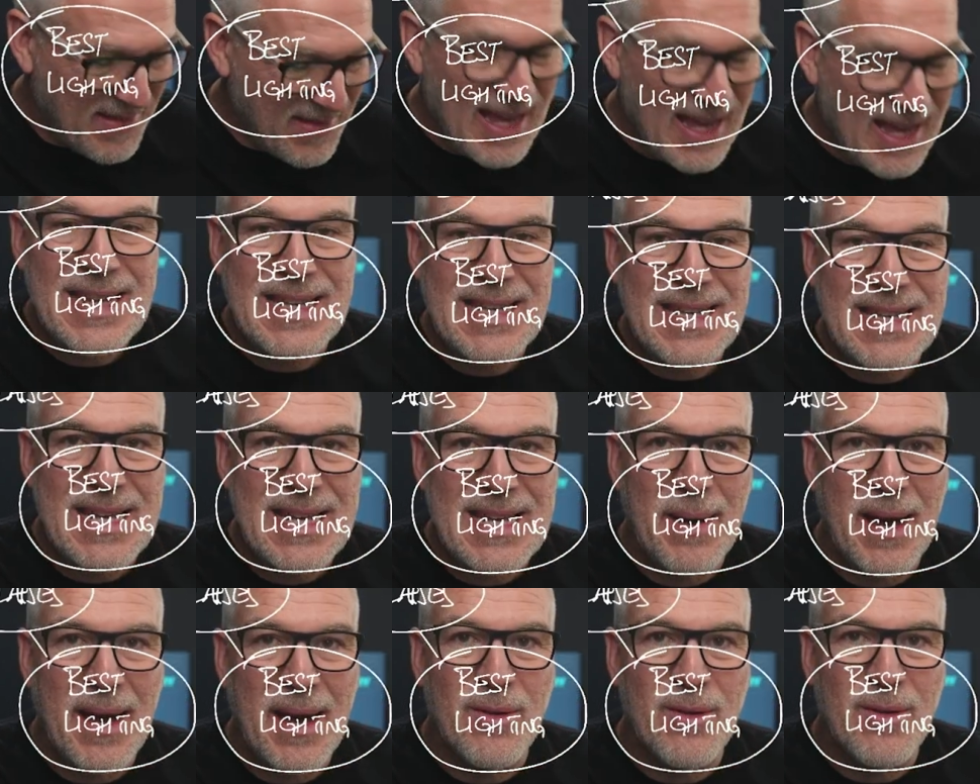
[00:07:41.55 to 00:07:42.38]

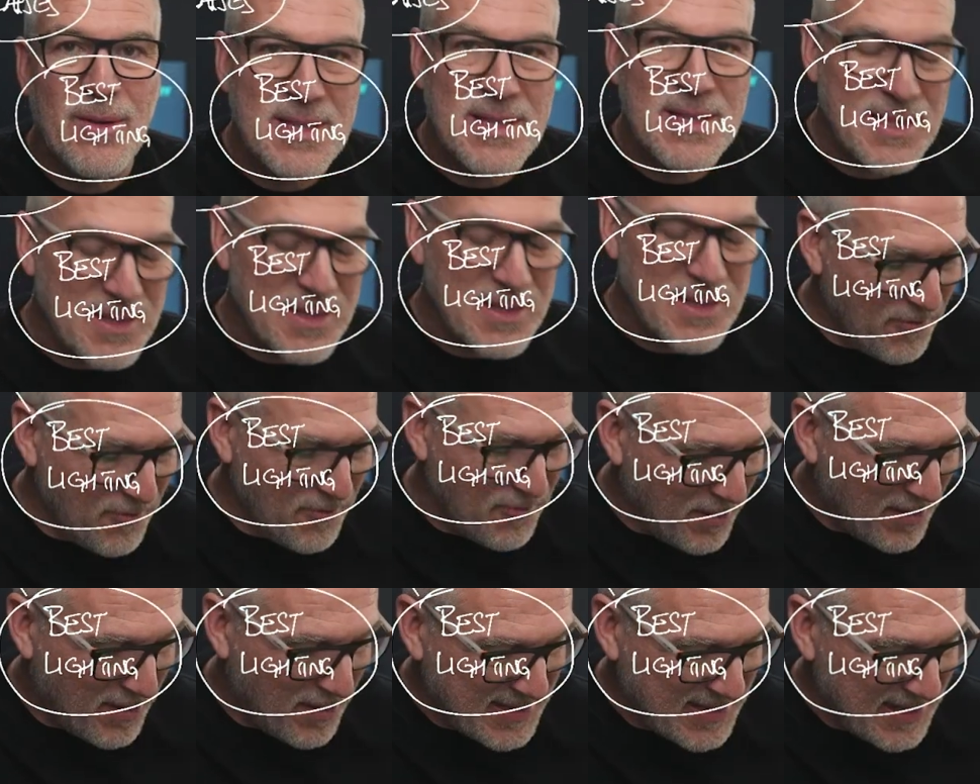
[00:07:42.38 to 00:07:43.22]
LED panels and
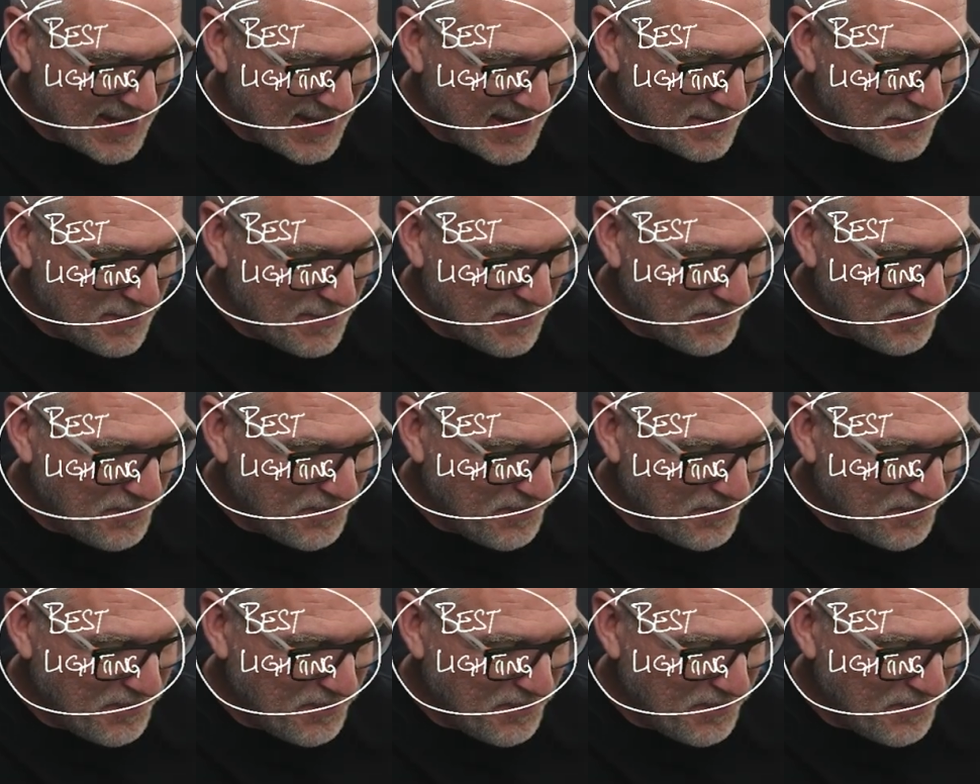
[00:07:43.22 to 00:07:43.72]
softboxes.